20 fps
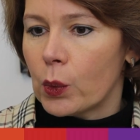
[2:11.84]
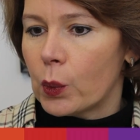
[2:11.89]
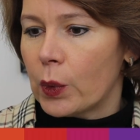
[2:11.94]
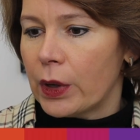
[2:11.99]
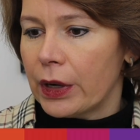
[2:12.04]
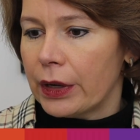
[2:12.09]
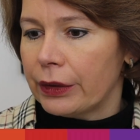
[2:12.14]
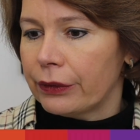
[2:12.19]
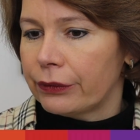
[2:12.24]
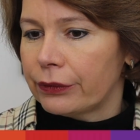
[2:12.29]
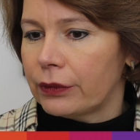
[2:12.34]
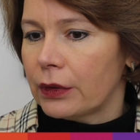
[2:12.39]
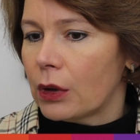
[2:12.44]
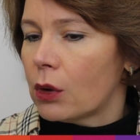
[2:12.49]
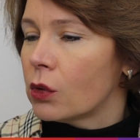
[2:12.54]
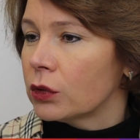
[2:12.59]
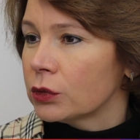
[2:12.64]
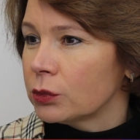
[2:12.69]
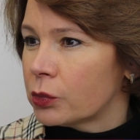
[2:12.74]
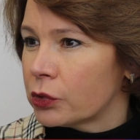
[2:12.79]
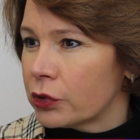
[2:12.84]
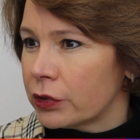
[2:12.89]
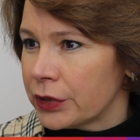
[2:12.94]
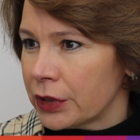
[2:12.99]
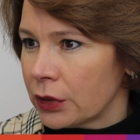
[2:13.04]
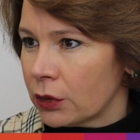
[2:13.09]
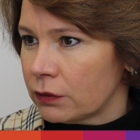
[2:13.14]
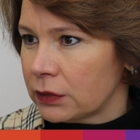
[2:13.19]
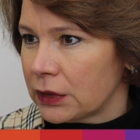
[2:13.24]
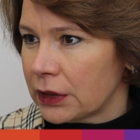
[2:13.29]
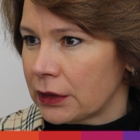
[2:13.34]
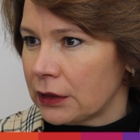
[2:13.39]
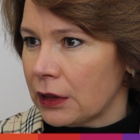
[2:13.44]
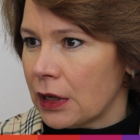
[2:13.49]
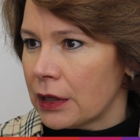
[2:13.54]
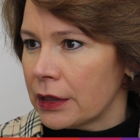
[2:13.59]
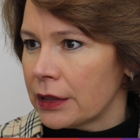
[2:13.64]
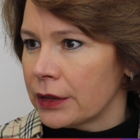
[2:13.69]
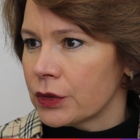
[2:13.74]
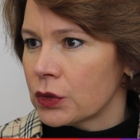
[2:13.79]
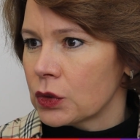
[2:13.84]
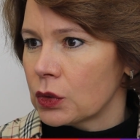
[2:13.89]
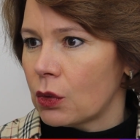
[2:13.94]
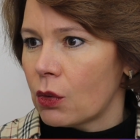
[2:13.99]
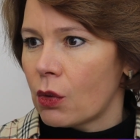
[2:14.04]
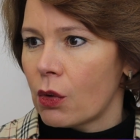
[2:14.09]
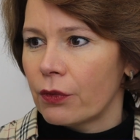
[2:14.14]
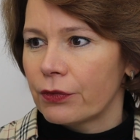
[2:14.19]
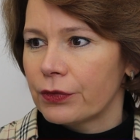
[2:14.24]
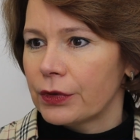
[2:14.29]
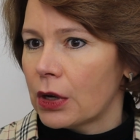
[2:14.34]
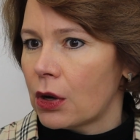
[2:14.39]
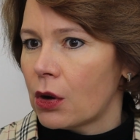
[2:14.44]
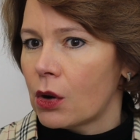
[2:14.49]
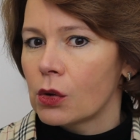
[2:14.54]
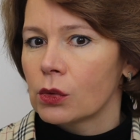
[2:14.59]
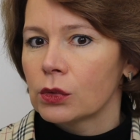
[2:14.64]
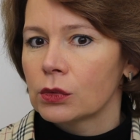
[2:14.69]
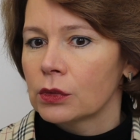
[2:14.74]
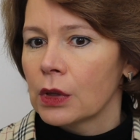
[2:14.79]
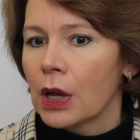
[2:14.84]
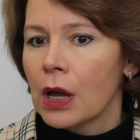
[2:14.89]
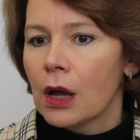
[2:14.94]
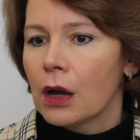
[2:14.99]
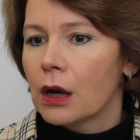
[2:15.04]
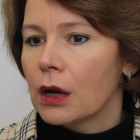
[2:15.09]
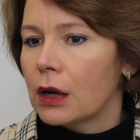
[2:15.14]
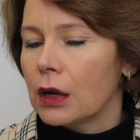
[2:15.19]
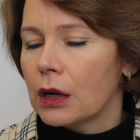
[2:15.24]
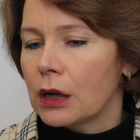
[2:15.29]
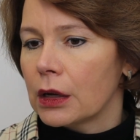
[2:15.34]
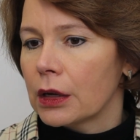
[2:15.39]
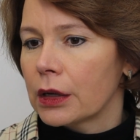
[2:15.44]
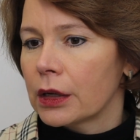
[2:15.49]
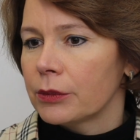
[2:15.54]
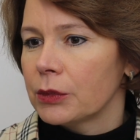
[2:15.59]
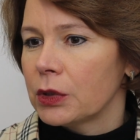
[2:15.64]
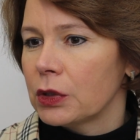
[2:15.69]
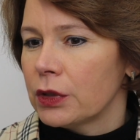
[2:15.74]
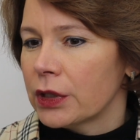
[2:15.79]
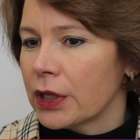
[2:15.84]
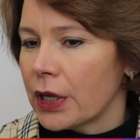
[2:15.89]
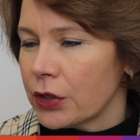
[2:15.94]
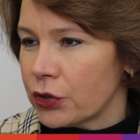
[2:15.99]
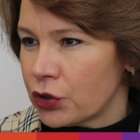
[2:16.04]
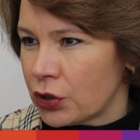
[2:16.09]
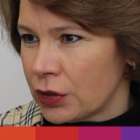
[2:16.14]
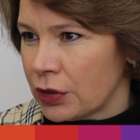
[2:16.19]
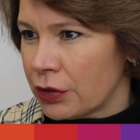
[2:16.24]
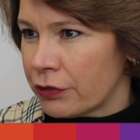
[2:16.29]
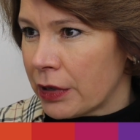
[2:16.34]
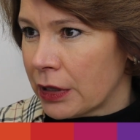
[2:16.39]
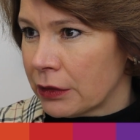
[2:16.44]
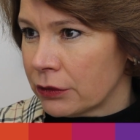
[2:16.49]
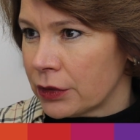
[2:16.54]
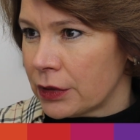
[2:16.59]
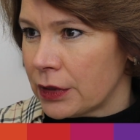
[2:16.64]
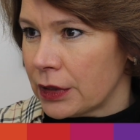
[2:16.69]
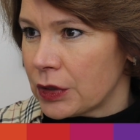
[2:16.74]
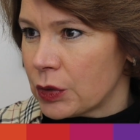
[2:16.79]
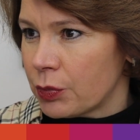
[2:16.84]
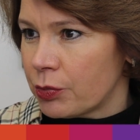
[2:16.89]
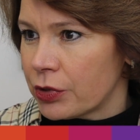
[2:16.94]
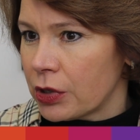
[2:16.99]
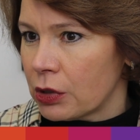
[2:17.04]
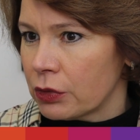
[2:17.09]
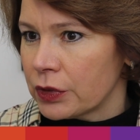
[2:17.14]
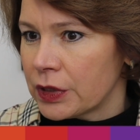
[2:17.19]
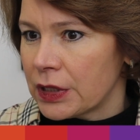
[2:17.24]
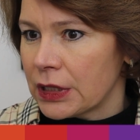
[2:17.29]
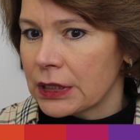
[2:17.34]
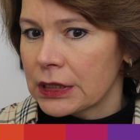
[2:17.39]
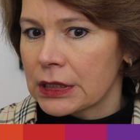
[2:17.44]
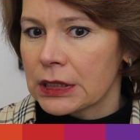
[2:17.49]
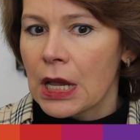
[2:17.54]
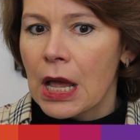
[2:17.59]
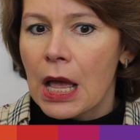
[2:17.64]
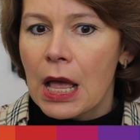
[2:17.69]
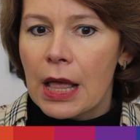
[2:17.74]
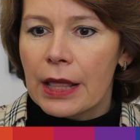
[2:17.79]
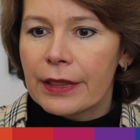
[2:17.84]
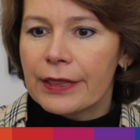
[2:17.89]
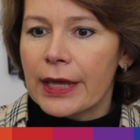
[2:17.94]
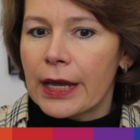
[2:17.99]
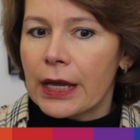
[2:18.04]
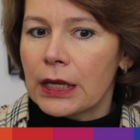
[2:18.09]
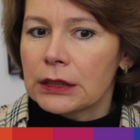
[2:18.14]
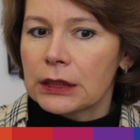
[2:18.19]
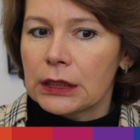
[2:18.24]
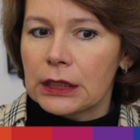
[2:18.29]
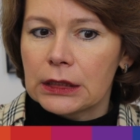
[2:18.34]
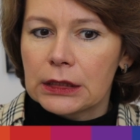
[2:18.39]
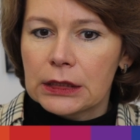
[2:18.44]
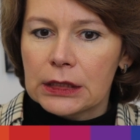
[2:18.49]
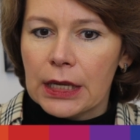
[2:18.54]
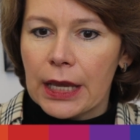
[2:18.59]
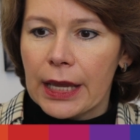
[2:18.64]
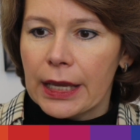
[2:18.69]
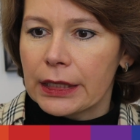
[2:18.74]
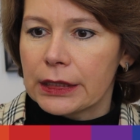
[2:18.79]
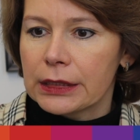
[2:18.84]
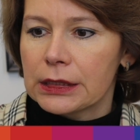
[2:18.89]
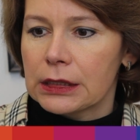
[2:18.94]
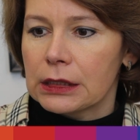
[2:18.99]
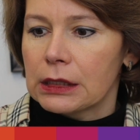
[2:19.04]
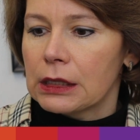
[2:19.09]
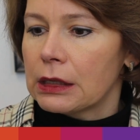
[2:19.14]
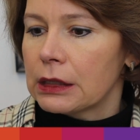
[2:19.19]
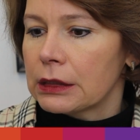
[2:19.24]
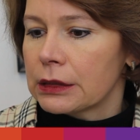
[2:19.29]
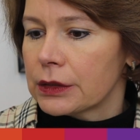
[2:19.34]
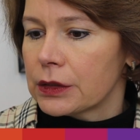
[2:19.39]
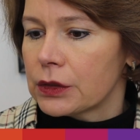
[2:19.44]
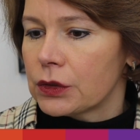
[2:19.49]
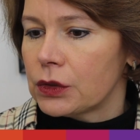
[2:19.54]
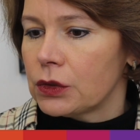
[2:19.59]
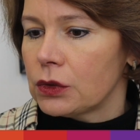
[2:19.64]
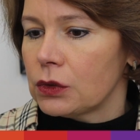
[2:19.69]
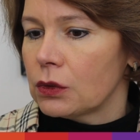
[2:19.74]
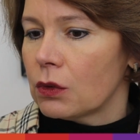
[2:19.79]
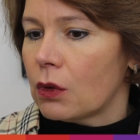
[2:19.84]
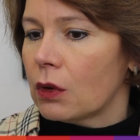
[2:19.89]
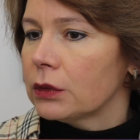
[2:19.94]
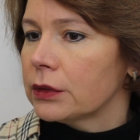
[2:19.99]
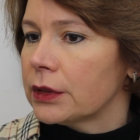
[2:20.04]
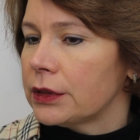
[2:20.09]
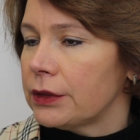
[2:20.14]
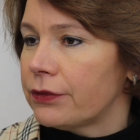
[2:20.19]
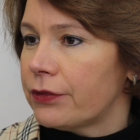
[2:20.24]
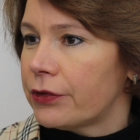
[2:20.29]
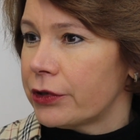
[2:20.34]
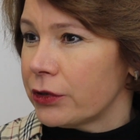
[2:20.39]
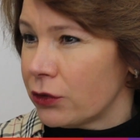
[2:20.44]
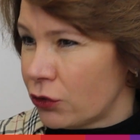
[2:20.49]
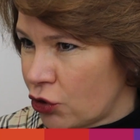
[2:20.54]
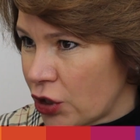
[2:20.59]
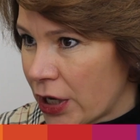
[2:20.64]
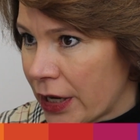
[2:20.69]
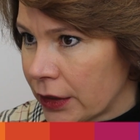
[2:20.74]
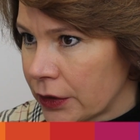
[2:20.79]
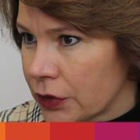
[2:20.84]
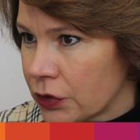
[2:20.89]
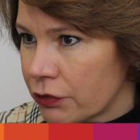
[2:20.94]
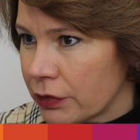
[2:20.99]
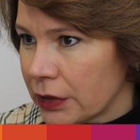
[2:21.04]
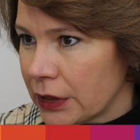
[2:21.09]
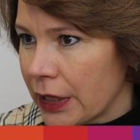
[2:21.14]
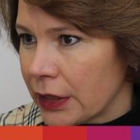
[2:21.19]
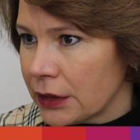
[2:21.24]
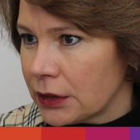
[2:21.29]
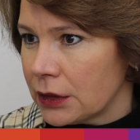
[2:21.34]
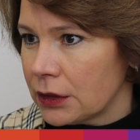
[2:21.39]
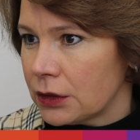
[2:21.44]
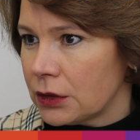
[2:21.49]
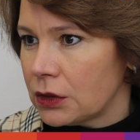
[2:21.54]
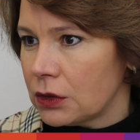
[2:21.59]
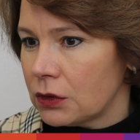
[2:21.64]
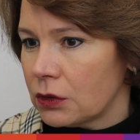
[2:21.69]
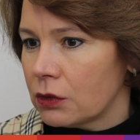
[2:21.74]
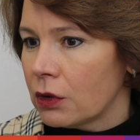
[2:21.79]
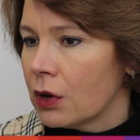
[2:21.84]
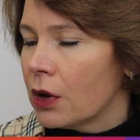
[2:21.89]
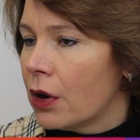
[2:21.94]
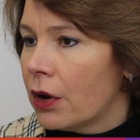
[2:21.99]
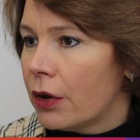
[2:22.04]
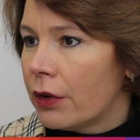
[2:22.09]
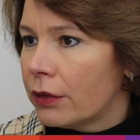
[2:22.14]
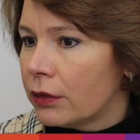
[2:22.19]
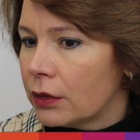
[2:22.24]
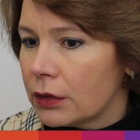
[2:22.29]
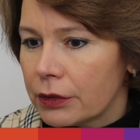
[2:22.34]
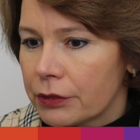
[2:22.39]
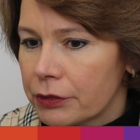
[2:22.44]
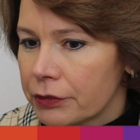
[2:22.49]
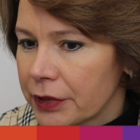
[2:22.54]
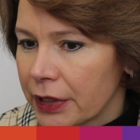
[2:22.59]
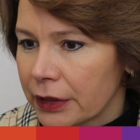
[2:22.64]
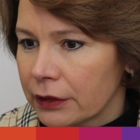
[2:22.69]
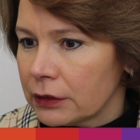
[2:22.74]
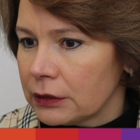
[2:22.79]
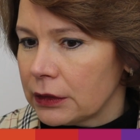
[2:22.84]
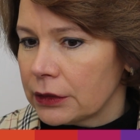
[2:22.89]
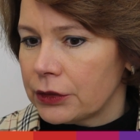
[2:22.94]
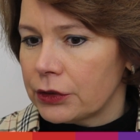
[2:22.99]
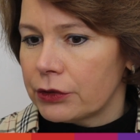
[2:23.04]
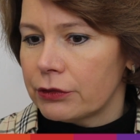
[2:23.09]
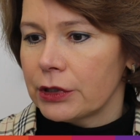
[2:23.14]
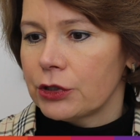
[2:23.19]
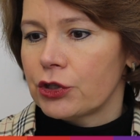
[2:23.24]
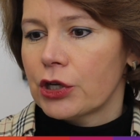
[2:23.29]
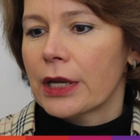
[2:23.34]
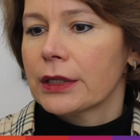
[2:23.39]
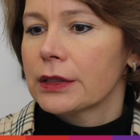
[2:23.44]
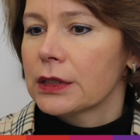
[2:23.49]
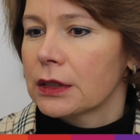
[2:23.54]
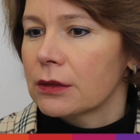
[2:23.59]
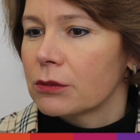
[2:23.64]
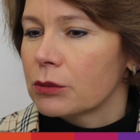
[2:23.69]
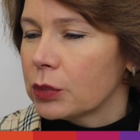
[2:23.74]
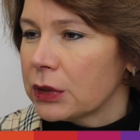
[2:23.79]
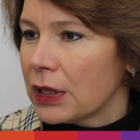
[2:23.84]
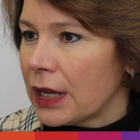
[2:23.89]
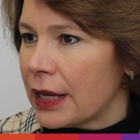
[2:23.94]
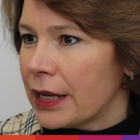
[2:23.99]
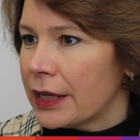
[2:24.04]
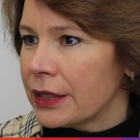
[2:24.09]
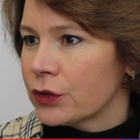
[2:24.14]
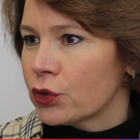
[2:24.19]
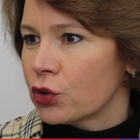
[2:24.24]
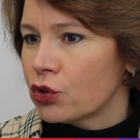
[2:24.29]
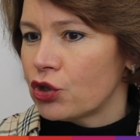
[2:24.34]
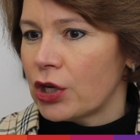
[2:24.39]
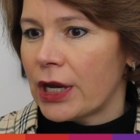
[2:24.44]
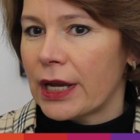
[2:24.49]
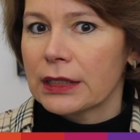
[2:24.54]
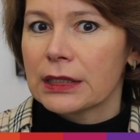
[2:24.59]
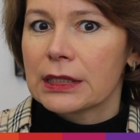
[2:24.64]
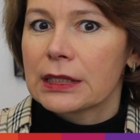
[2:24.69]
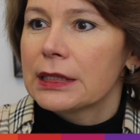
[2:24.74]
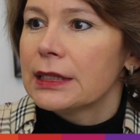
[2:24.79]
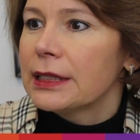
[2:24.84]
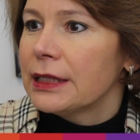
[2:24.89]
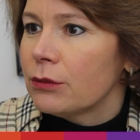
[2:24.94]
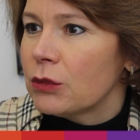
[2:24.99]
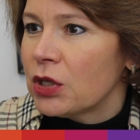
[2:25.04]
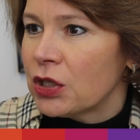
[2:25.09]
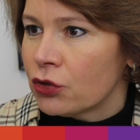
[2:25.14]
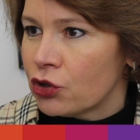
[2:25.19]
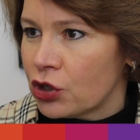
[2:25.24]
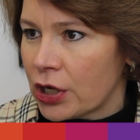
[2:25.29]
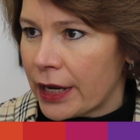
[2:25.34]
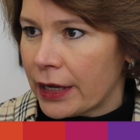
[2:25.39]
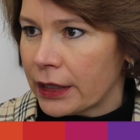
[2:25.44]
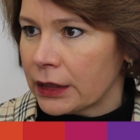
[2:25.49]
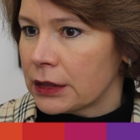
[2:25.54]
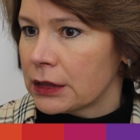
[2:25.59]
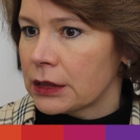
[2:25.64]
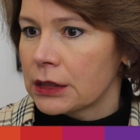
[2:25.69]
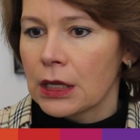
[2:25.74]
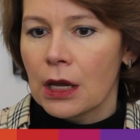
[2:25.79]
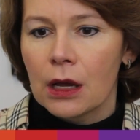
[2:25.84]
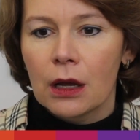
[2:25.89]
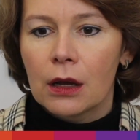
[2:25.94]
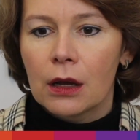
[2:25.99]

with the onboarding of the clients or of the whole communication around this process. Then it takes us to all the different checks related to regulatory checks, compliance checks, limit checks,